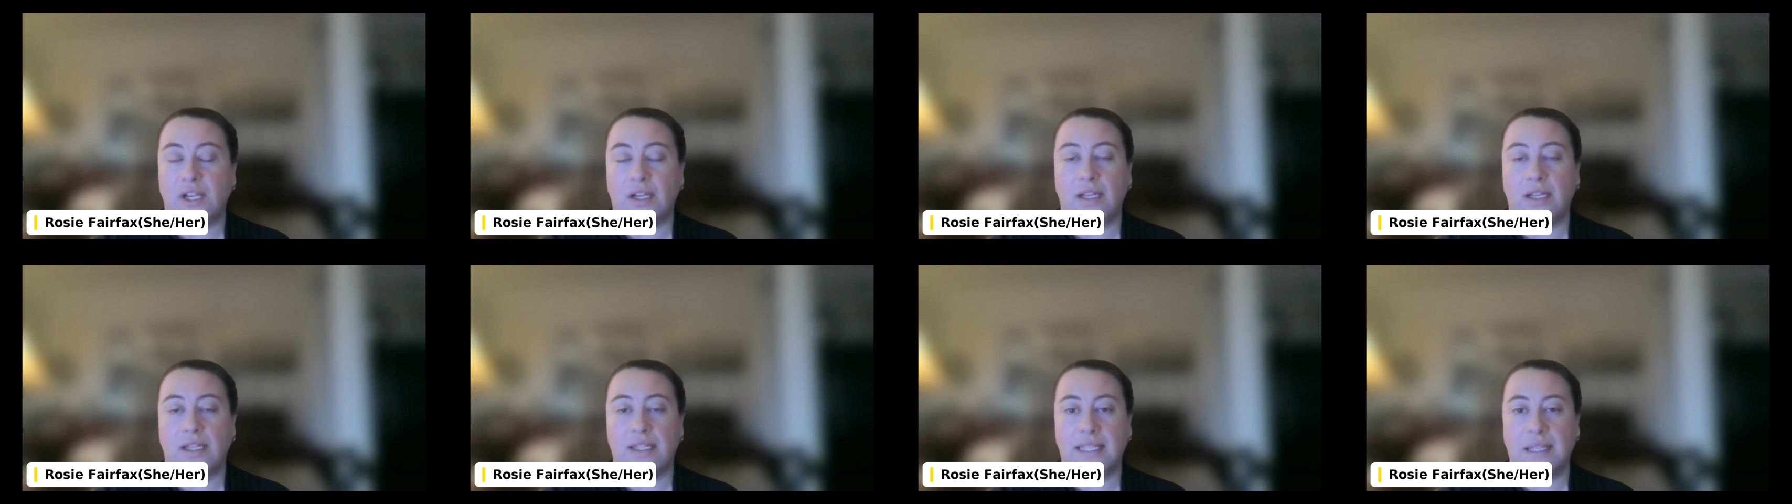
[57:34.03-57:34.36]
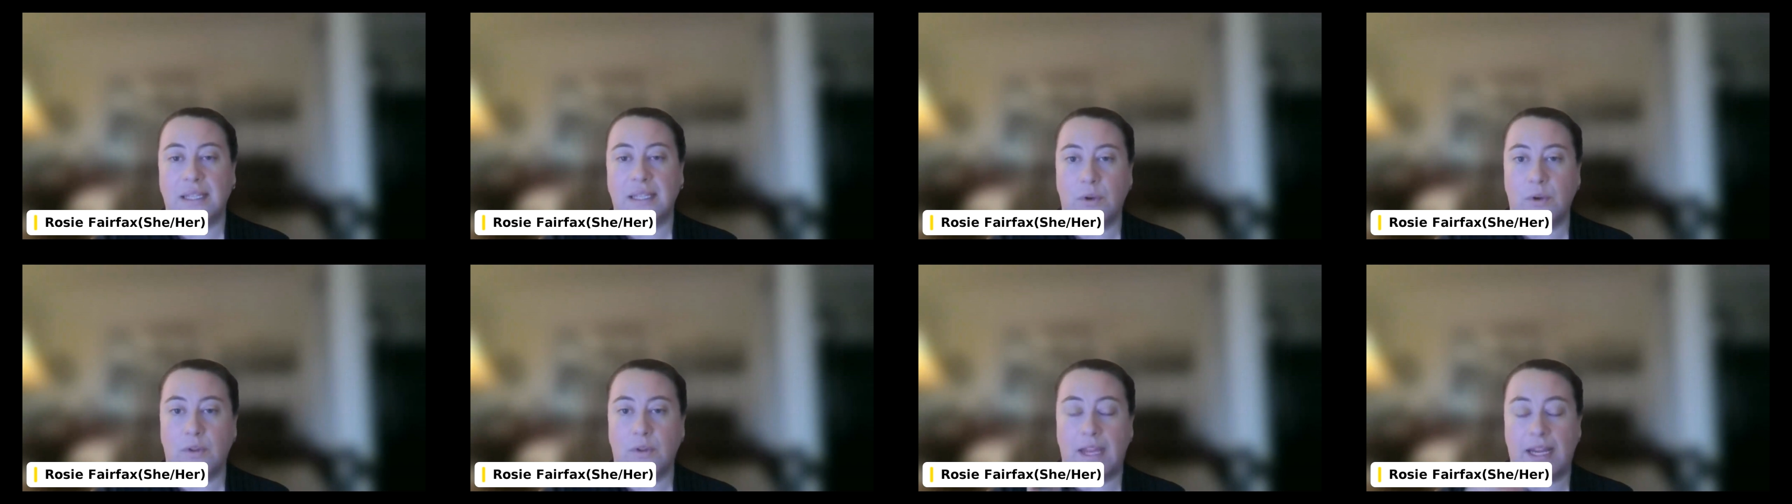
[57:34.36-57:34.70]
done and
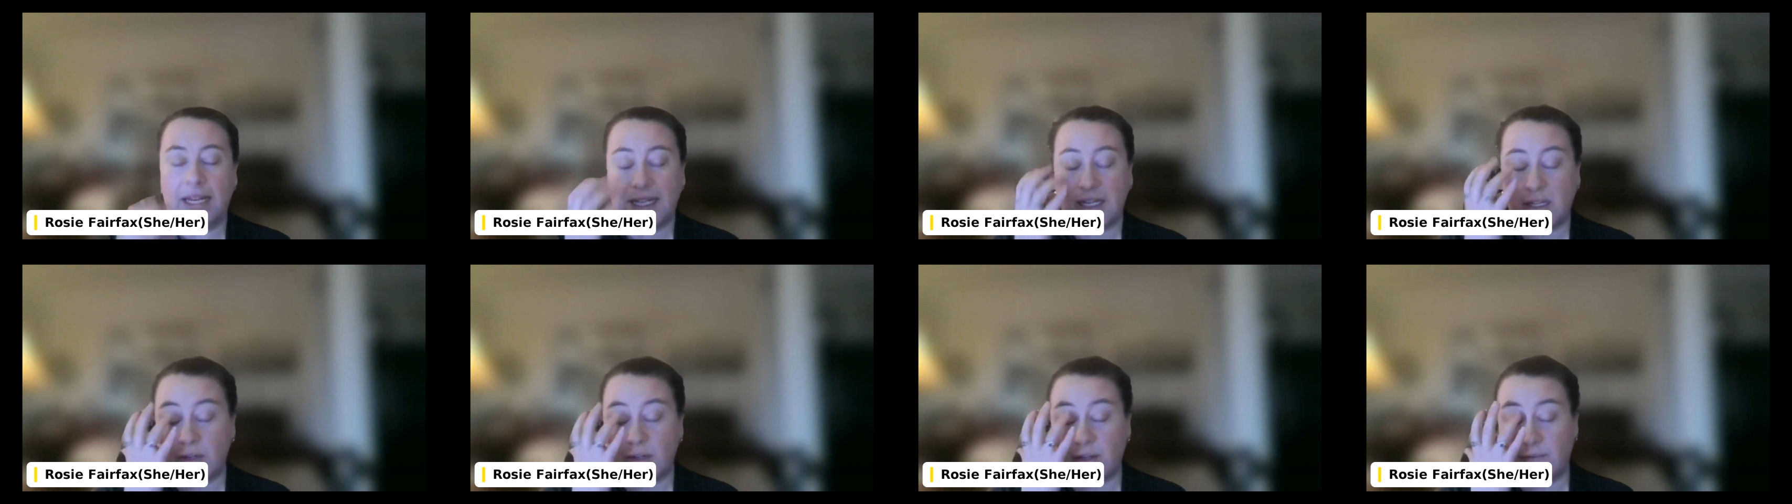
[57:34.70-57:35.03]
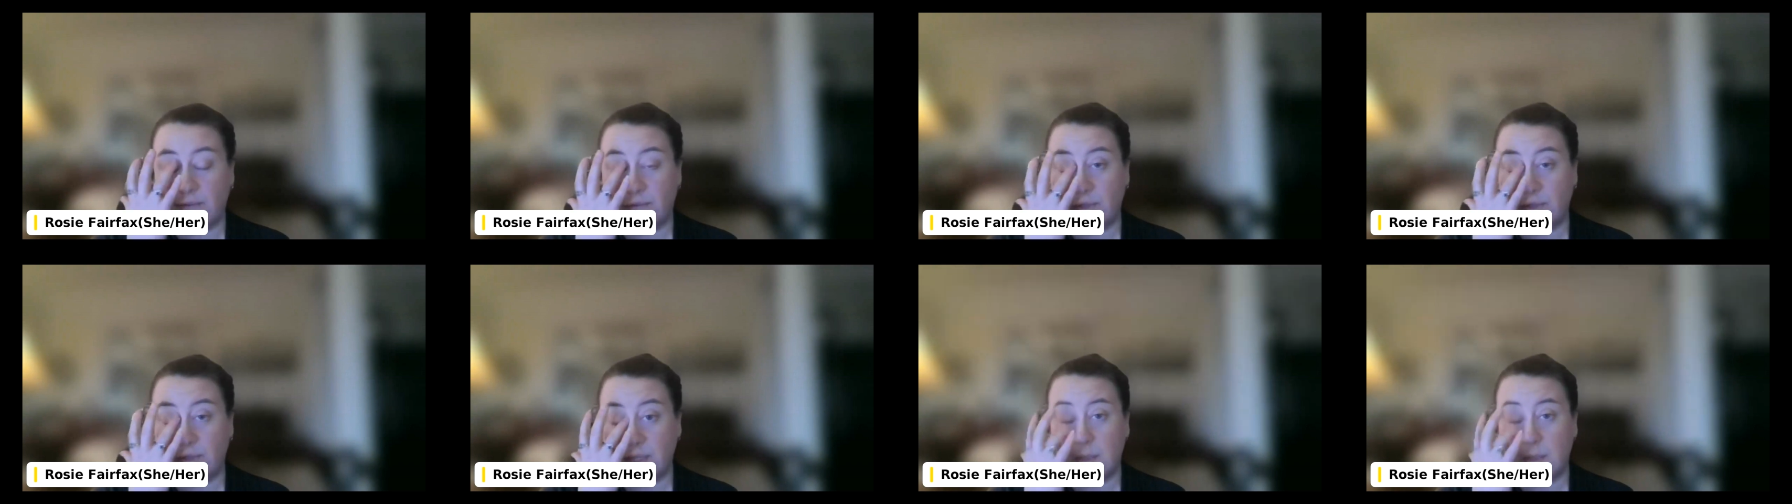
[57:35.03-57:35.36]
see what they can
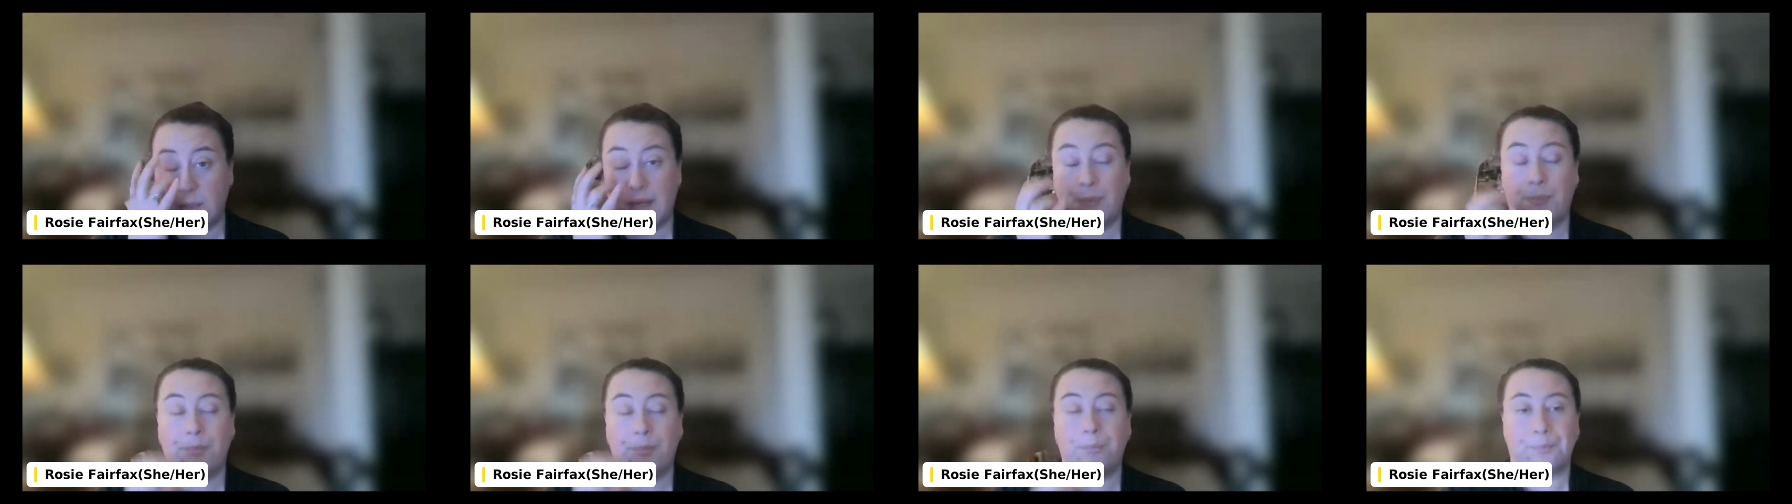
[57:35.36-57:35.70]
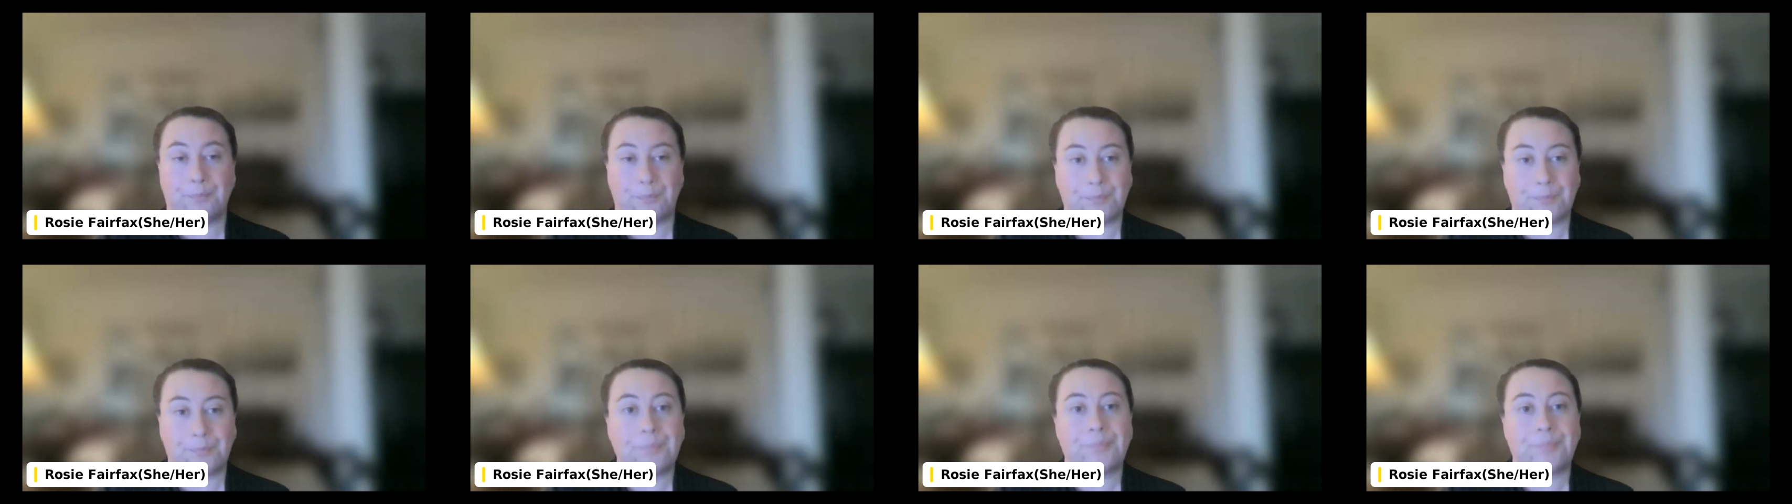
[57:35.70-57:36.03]
offer as well.
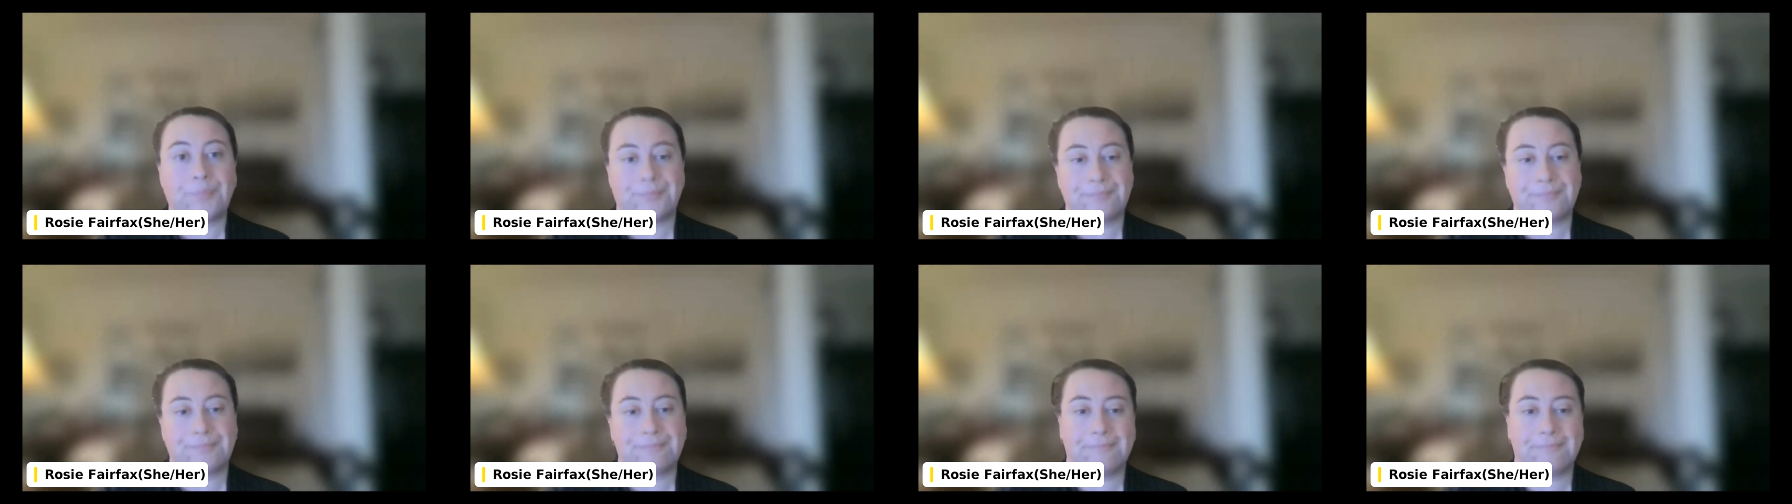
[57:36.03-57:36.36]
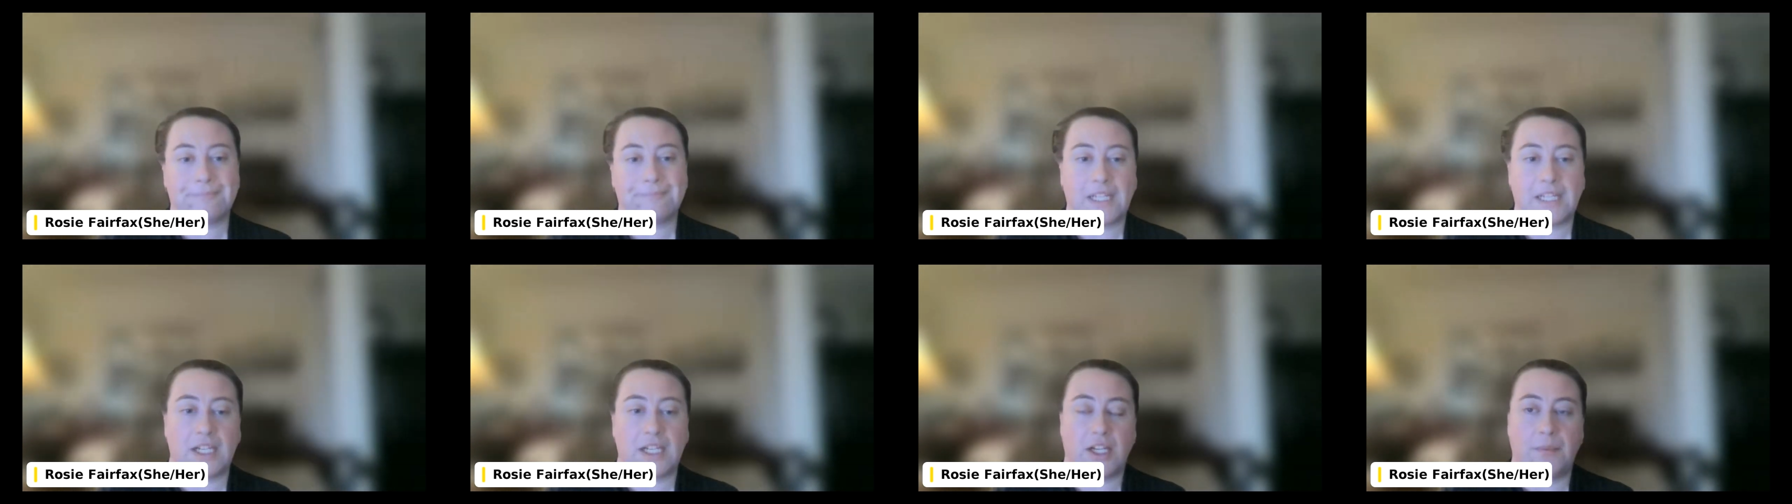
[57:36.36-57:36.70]

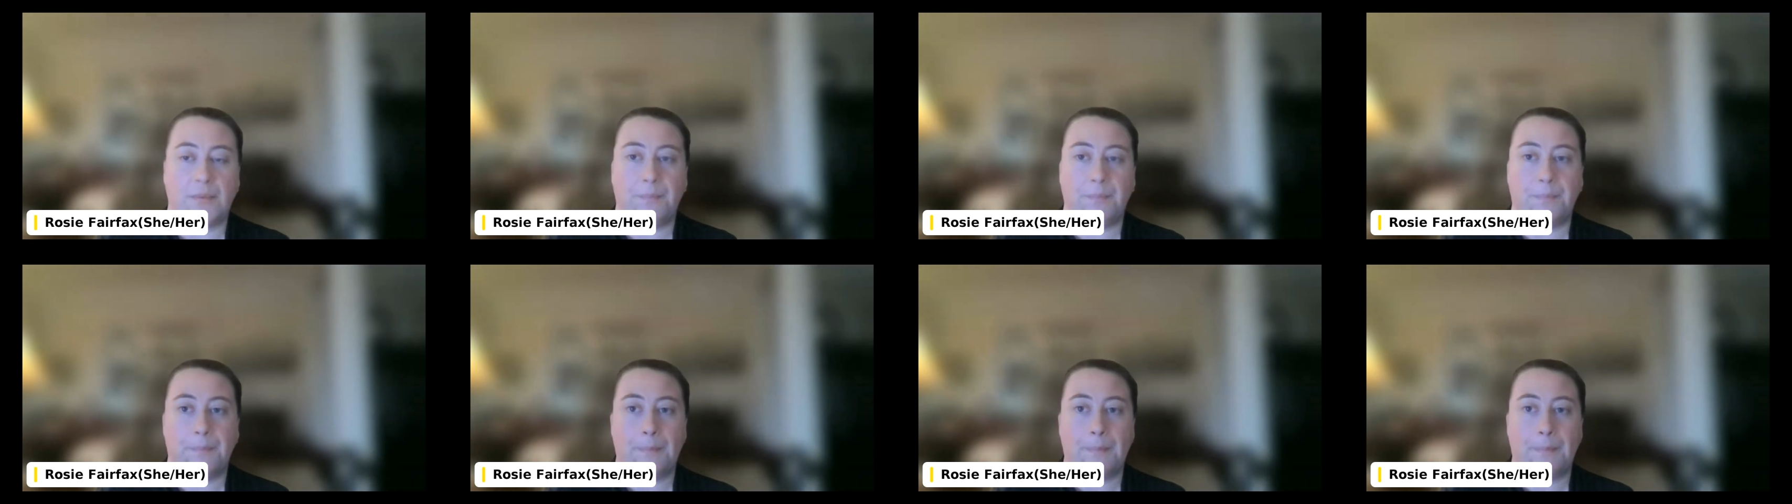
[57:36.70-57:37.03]
Thank you.